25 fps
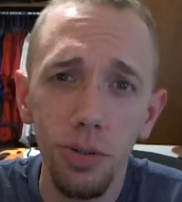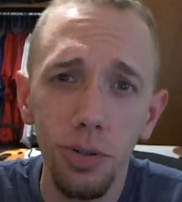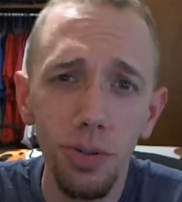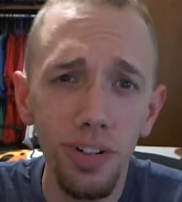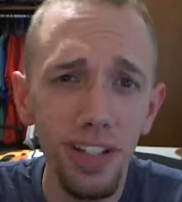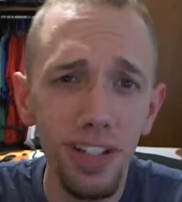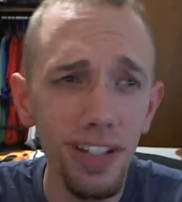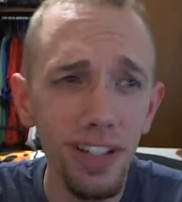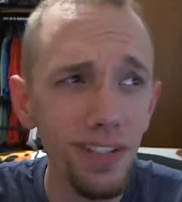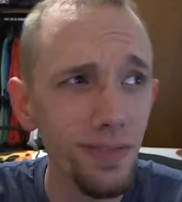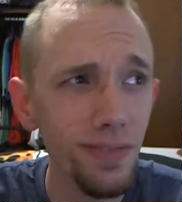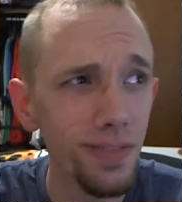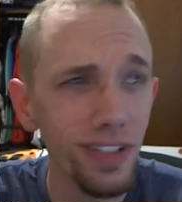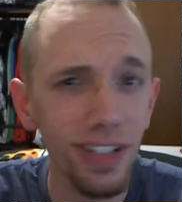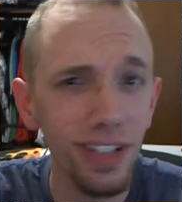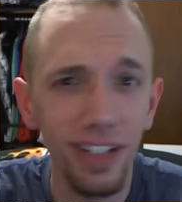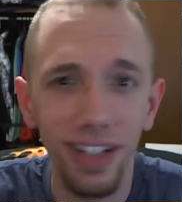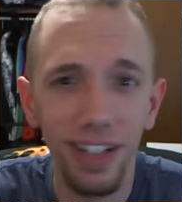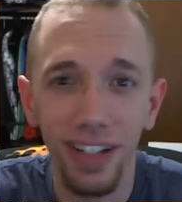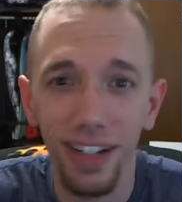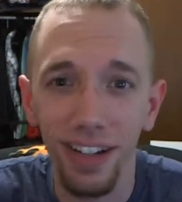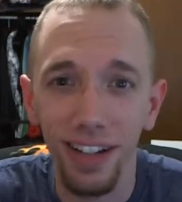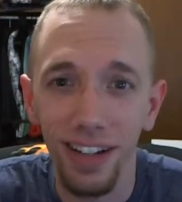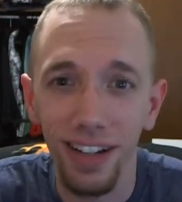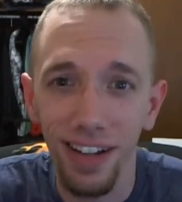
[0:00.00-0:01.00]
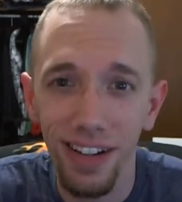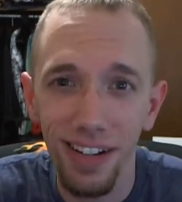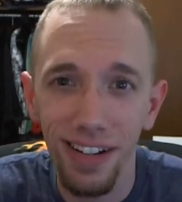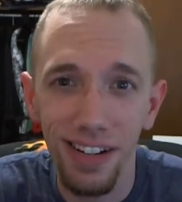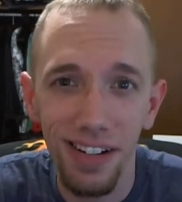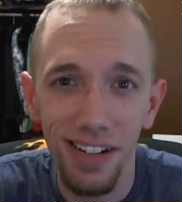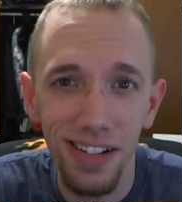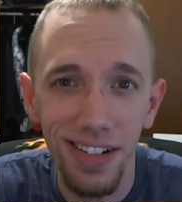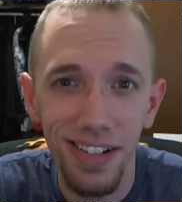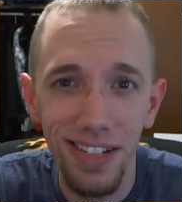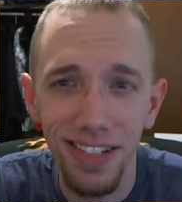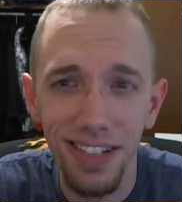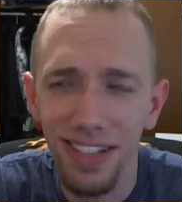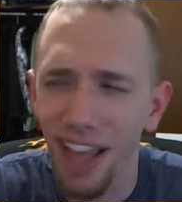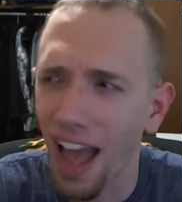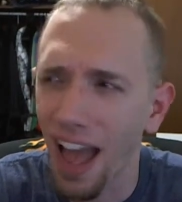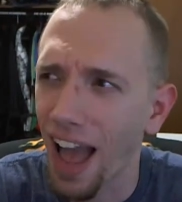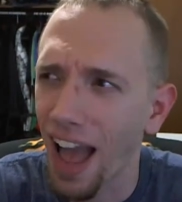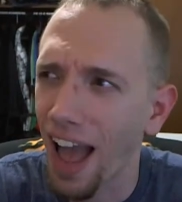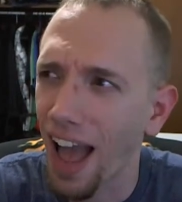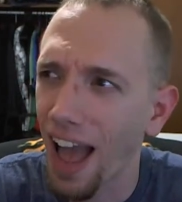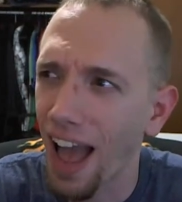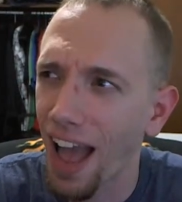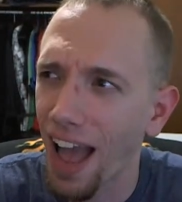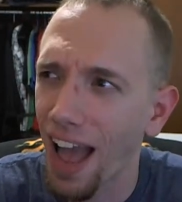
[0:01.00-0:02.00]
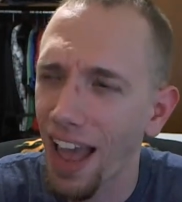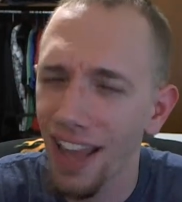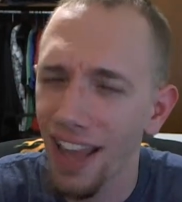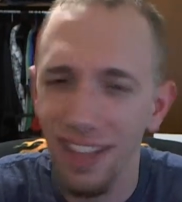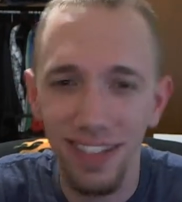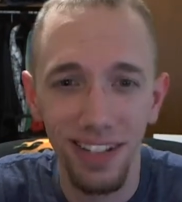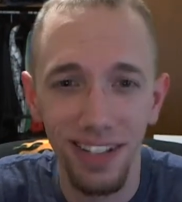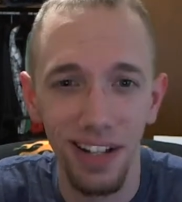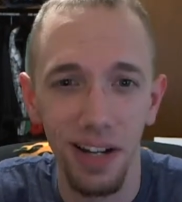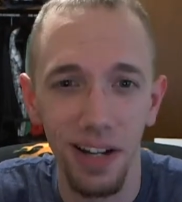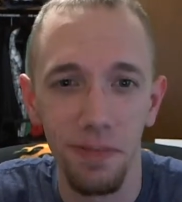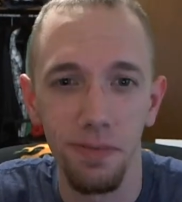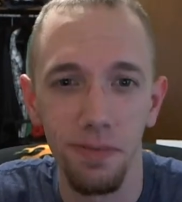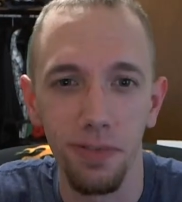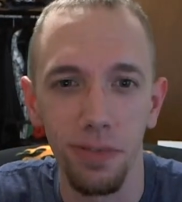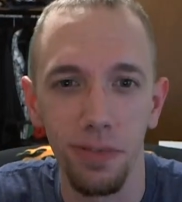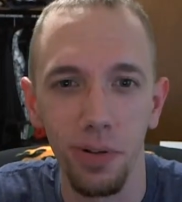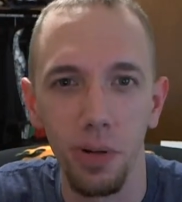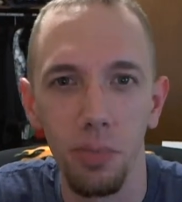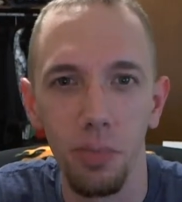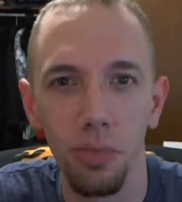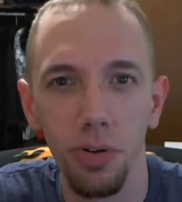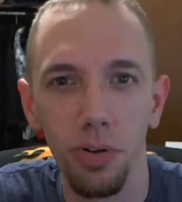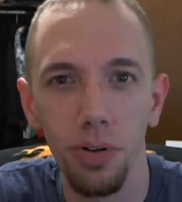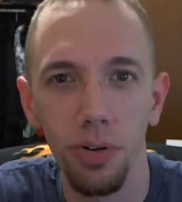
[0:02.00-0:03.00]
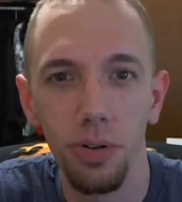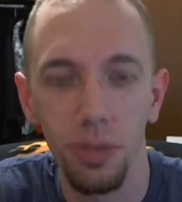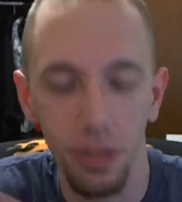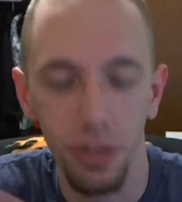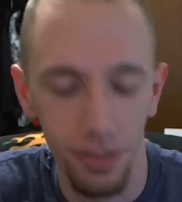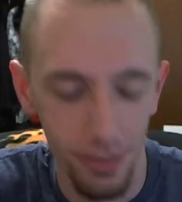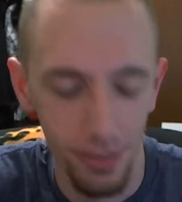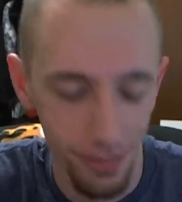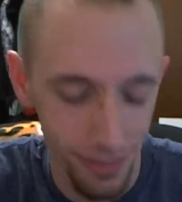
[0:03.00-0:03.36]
Good evening. Hey guys, it's time for a brew.